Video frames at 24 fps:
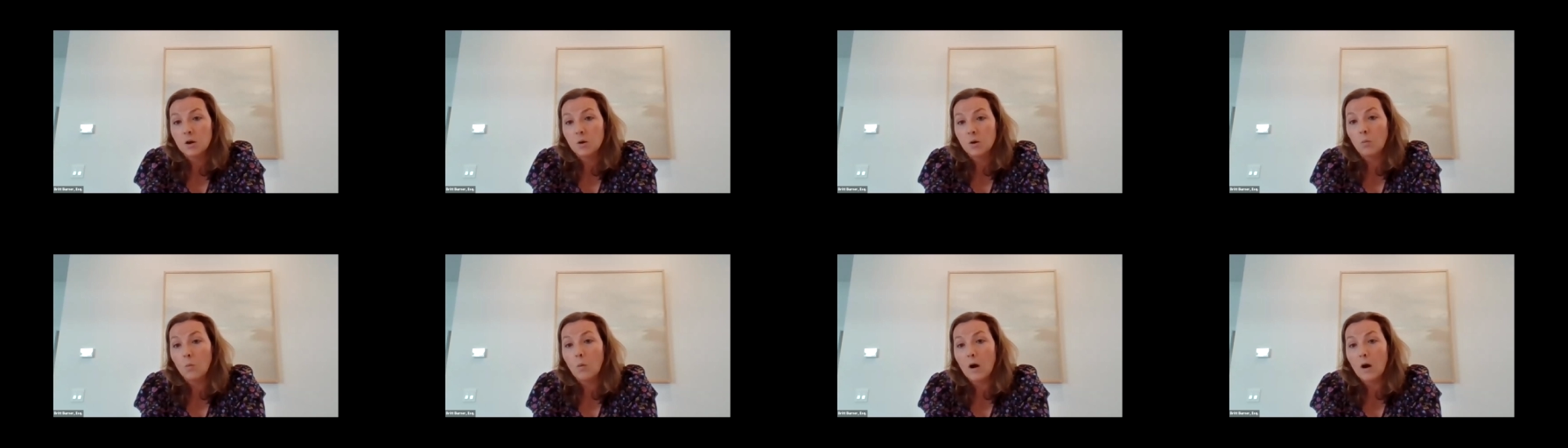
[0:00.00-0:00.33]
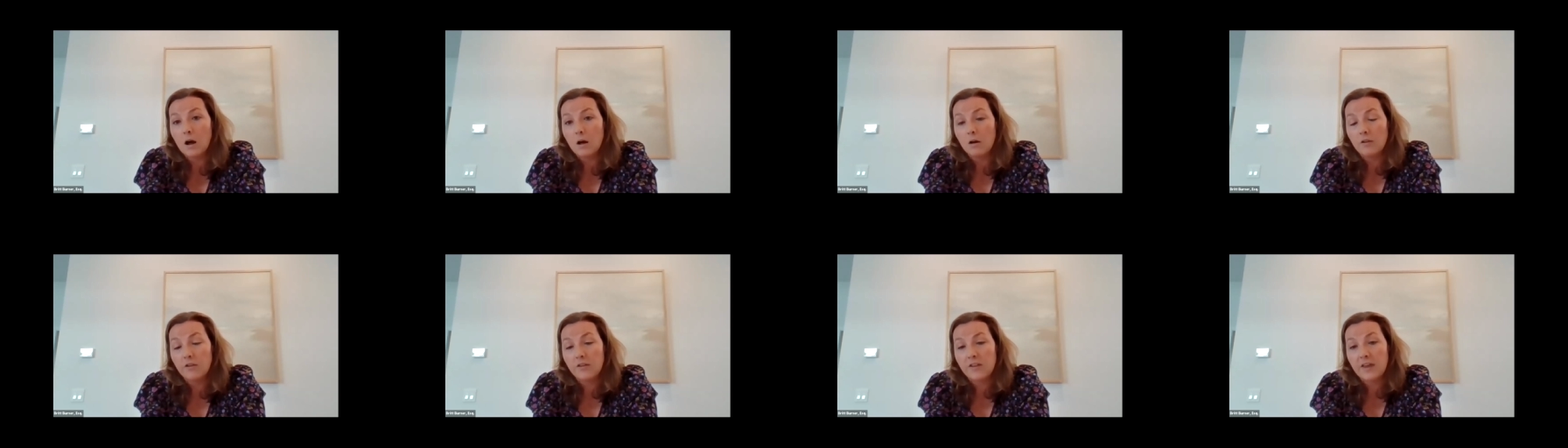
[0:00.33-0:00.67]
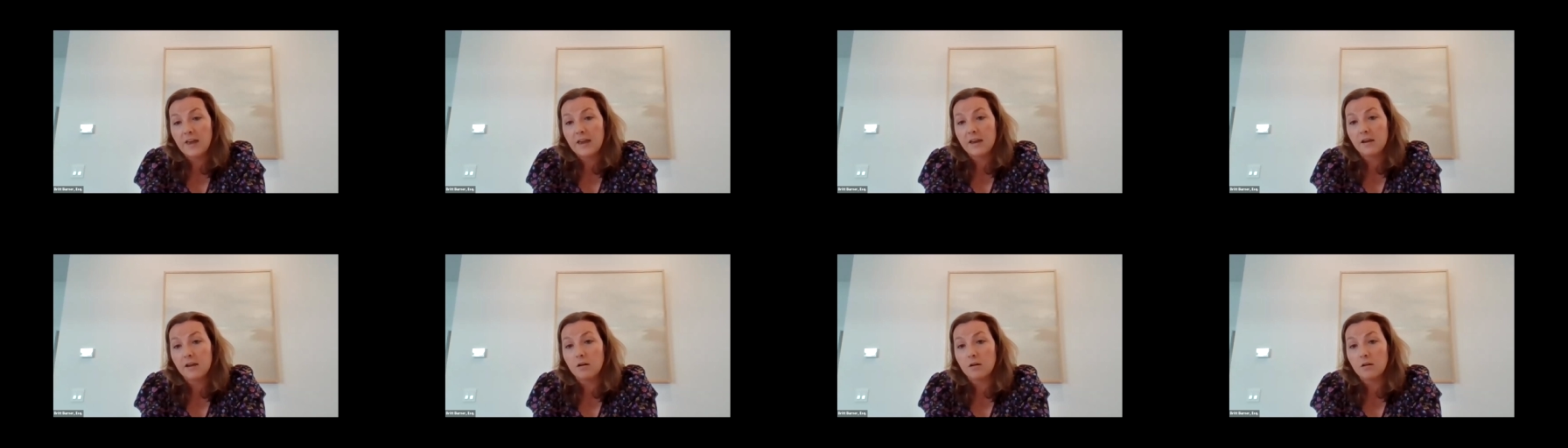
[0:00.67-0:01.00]
while
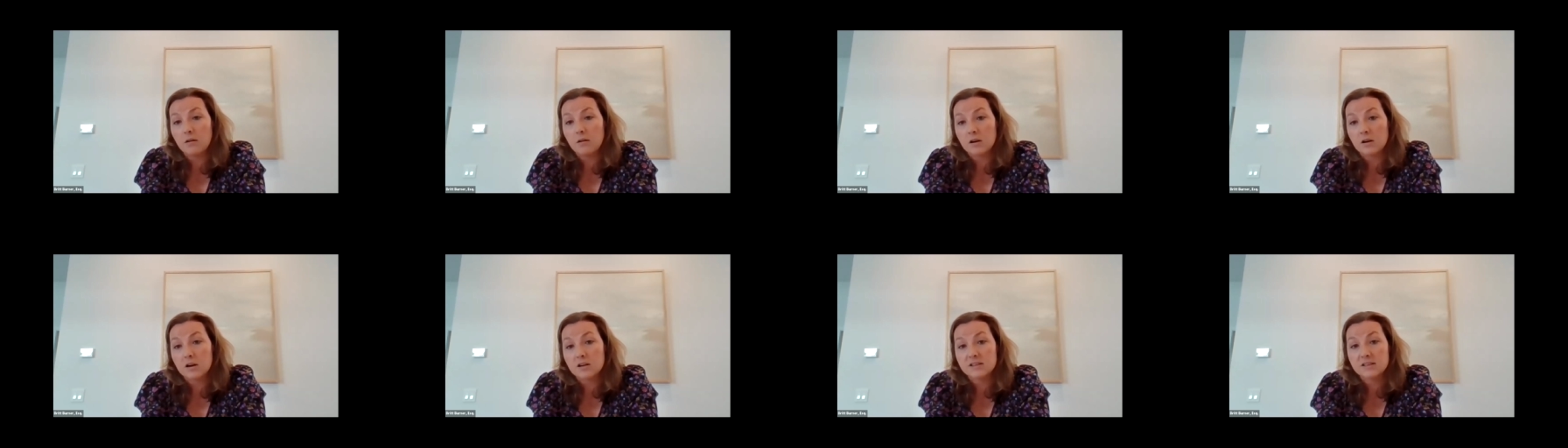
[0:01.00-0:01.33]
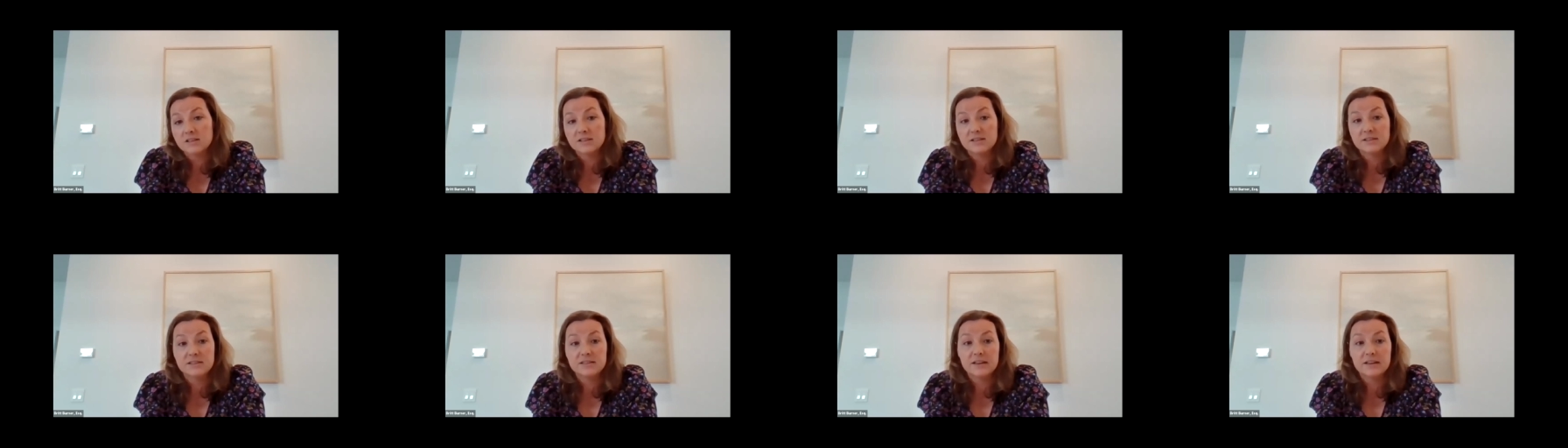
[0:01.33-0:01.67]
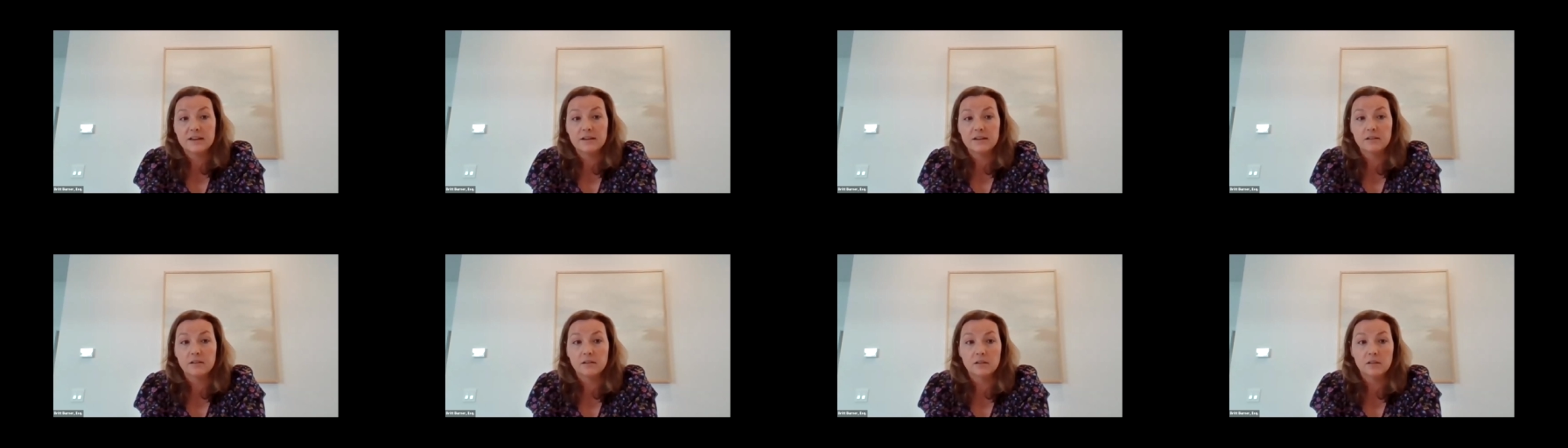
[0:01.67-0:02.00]
they are
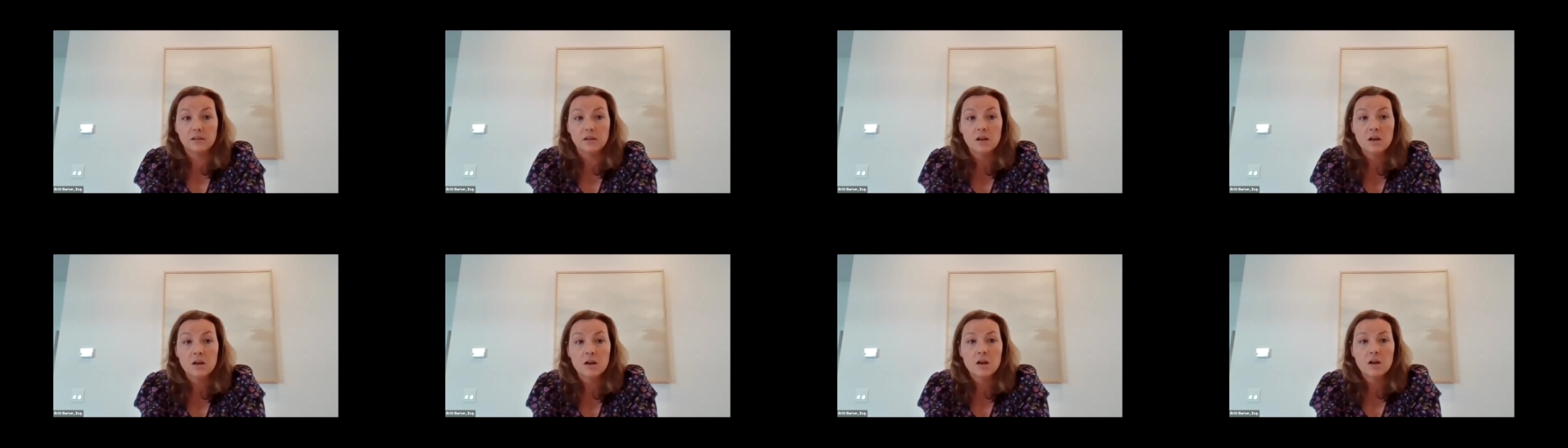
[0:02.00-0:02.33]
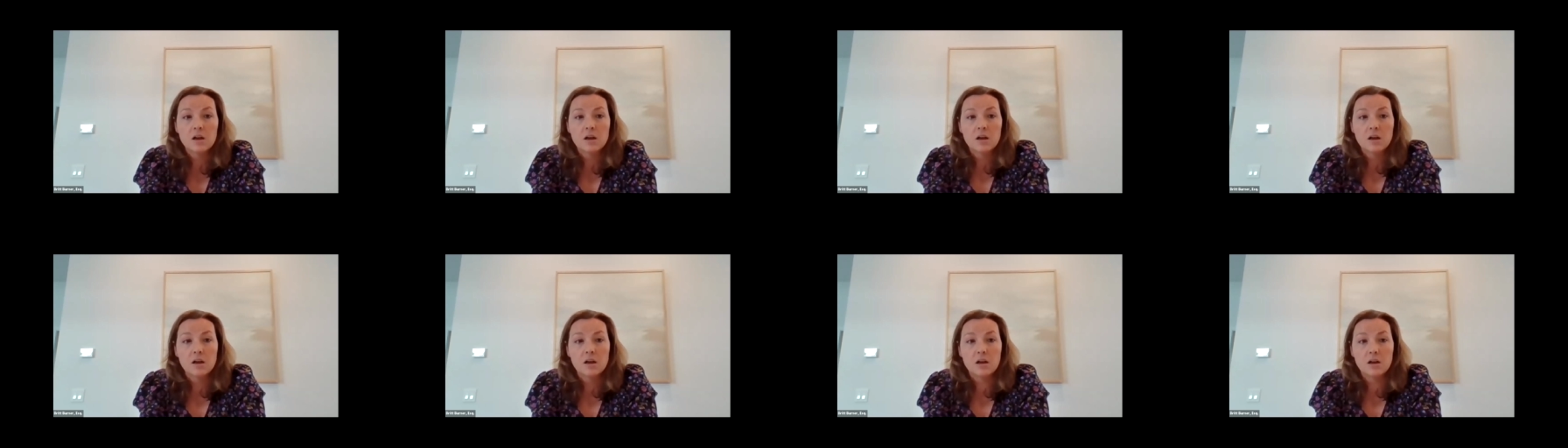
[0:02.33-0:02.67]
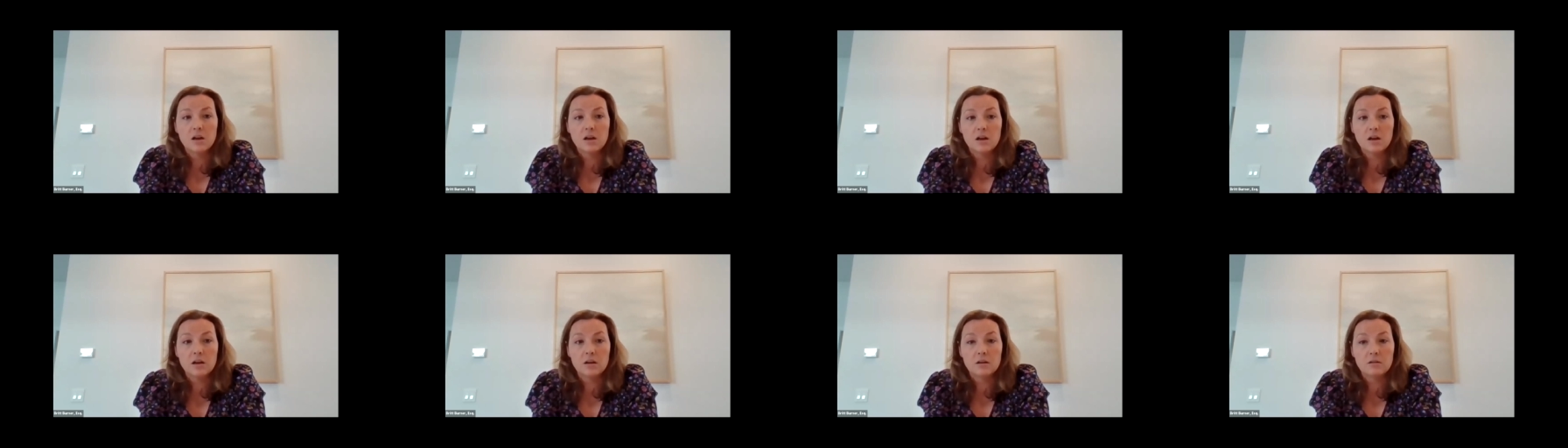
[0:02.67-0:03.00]
still
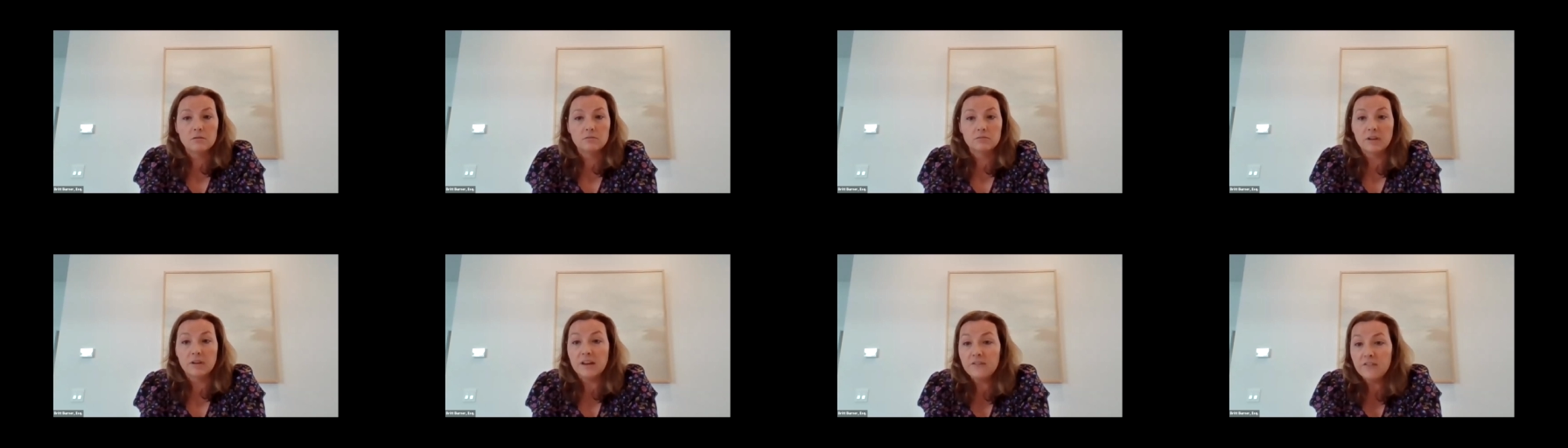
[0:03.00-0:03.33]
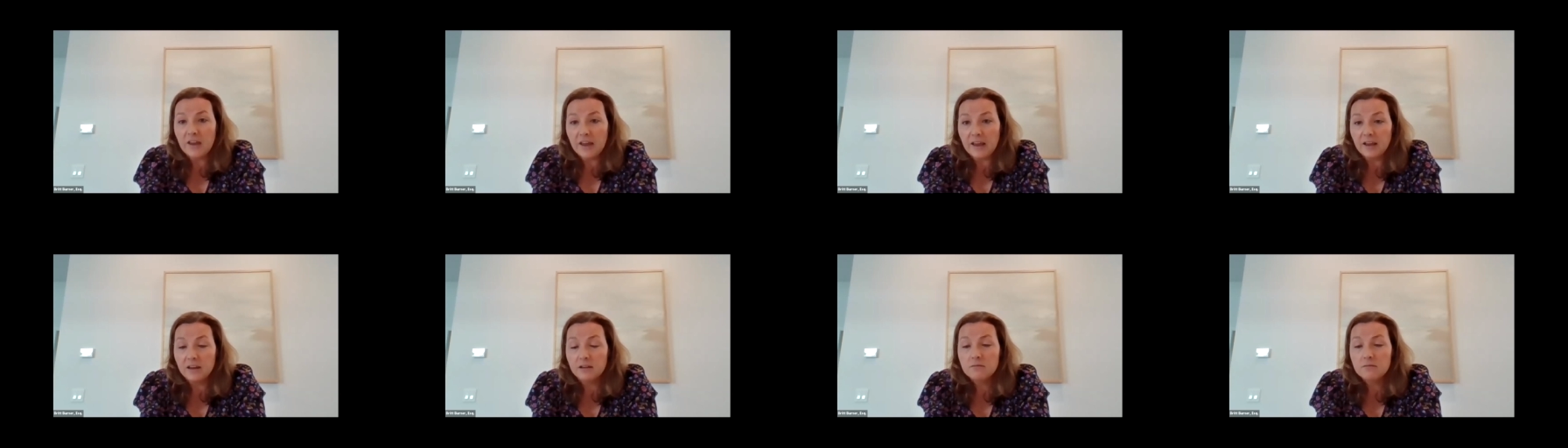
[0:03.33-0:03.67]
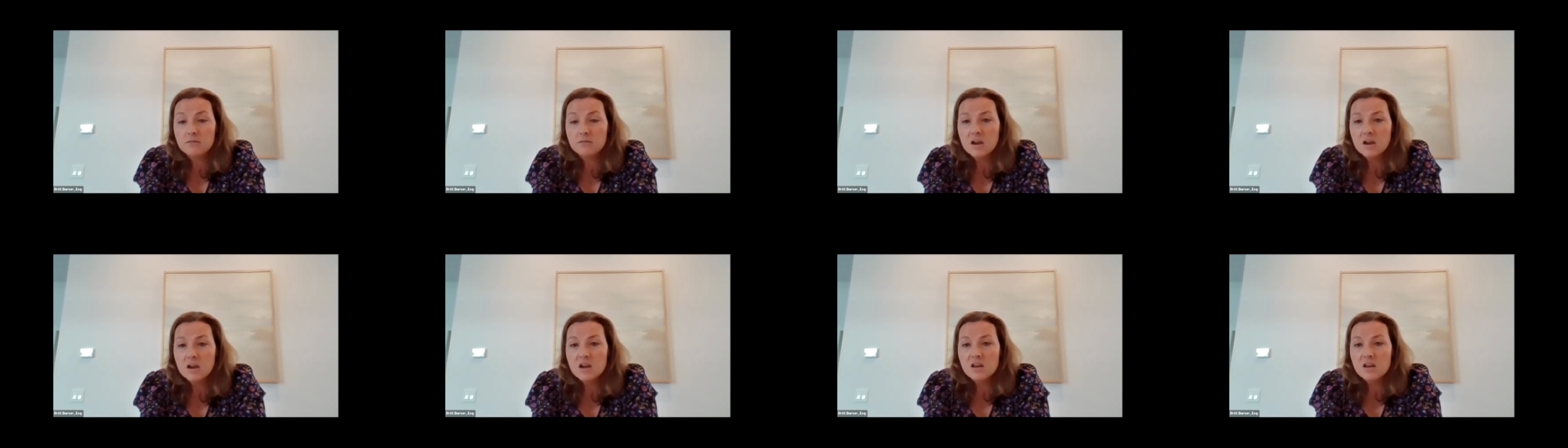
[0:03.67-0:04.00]
uh, living,